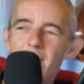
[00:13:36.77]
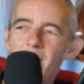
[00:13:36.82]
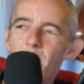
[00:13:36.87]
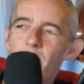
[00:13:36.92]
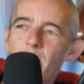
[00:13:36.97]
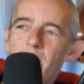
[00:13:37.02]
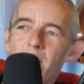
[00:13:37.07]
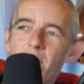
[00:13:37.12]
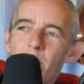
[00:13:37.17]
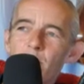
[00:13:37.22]
They
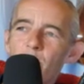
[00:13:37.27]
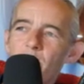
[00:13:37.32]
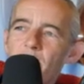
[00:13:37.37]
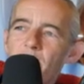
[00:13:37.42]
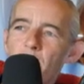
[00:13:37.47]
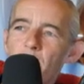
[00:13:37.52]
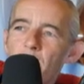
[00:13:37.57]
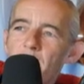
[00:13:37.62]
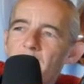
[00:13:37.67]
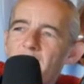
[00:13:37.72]
made a
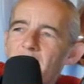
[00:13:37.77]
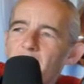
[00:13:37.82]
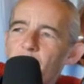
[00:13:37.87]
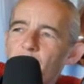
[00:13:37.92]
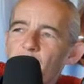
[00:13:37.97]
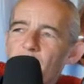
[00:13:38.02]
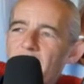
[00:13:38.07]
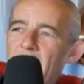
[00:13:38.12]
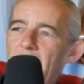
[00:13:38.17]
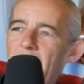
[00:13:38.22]
movie where this
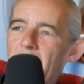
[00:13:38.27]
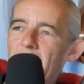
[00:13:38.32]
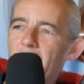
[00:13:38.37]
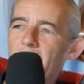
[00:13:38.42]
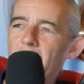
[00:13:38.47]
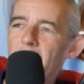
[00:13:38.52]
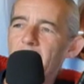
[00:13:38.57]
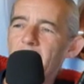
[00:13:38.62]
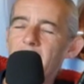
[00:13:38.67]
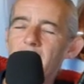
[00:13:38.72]

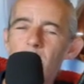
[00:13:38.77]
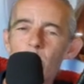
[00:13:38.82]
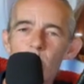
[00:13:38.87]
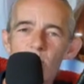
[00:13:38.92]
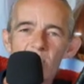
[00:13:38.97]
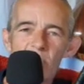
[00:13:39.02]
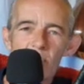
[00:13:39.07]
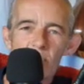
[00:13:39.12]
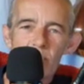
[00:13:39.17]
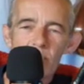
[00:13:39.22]
Britannic, I think,
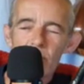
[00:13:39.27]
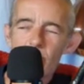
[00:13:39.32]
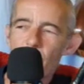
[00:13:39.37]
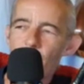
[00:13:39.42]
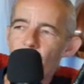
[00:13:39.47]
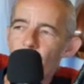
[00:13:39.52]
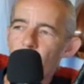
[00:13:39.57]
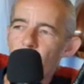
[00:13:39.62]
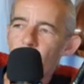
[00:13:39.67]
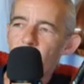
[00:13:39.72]
was
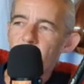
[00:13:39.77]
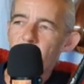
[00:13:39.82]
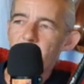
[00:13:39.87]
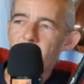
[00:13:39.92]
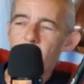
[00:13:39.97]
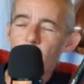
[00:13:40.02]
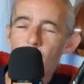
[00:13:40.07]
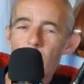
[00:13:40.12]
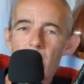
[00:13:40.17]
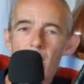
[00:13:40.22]
converted
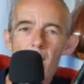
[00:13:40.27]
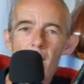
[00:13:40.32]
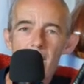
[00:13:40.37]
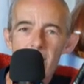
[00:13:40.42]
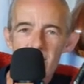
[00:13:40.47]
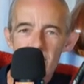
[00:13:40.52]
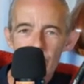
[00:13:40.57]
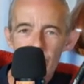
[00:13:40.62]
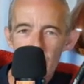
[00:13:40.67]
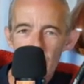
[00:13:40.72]
into a
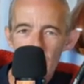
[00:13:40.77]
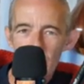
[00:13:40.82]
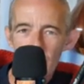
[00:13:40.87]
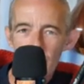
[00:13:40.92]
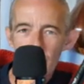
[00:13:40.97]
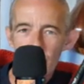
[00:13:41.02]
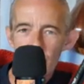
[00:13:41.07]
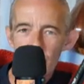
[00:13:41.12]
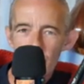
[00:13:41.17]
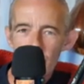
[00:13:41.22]
hospital
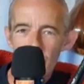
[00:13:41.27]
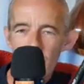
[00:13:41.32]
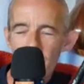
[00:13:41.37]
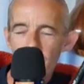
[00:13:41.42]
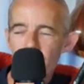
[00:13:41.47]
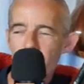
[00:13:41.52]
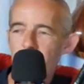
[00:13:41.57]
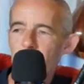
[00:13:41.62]
ship.